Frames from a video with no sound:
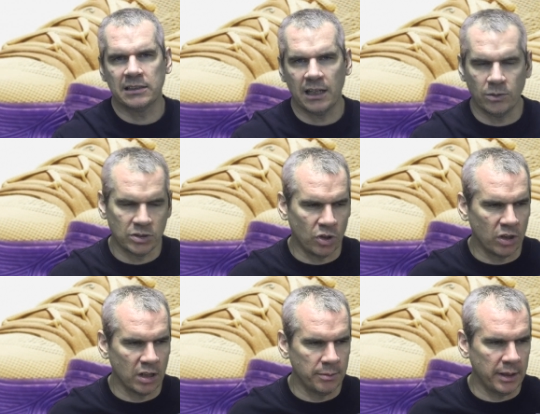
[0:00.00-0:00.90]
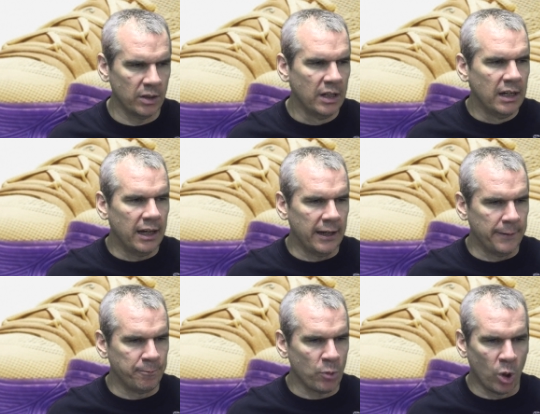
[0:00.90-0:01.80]
that I was talking about.
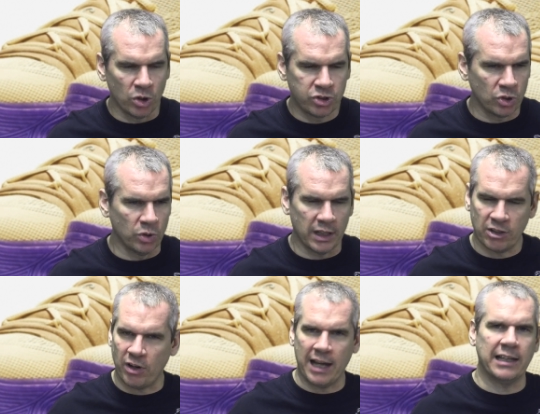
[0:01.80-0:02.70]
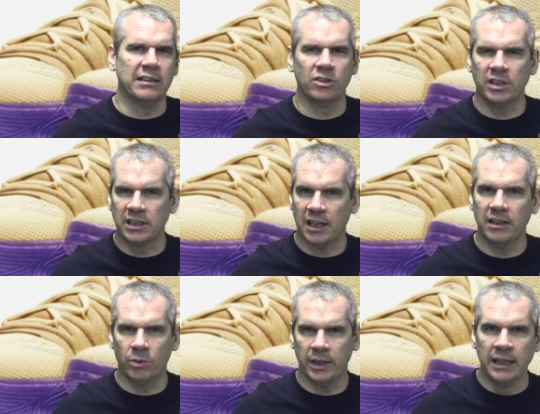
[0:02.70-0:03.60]
Um, also a cracking looking
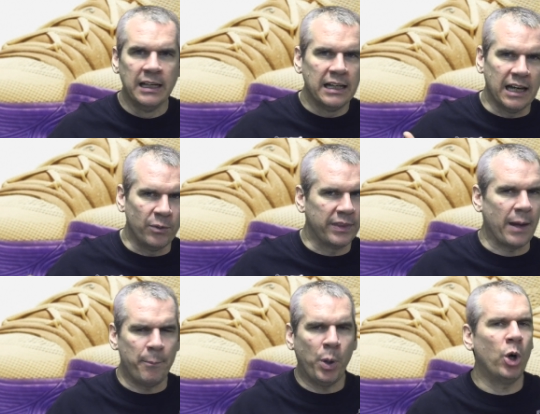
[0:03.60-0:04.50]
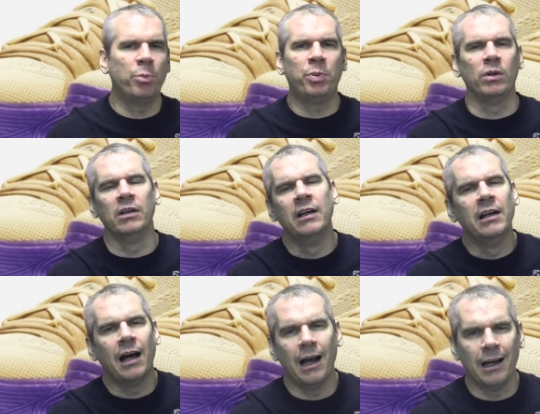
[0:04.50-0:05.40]
colorway uh, with that purple
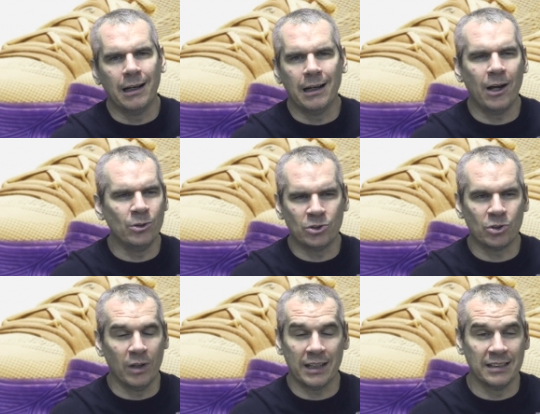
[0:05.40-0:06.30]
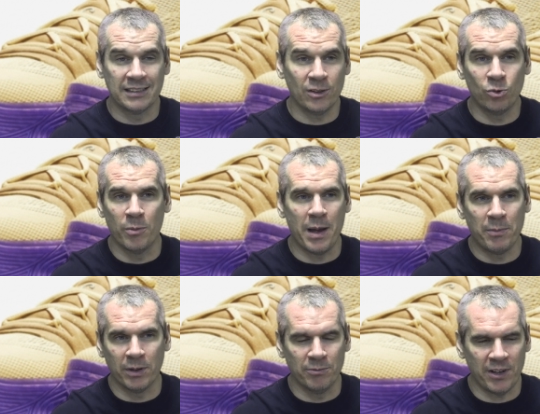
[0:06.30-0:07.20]
uh, outsole. I can still
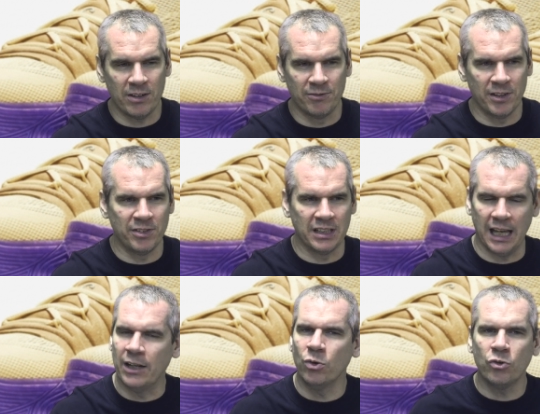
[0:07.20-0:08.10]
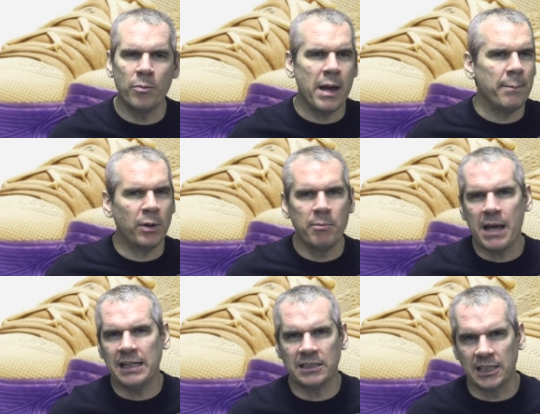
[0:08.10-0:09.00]
remember them very vividly. I don't remember
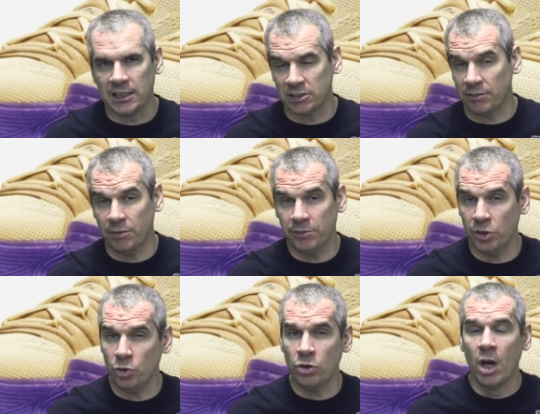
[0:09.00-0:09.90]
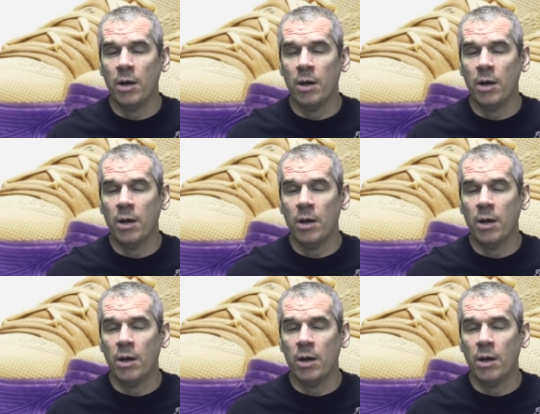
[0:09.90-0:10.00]
many sneakers. I've reviewed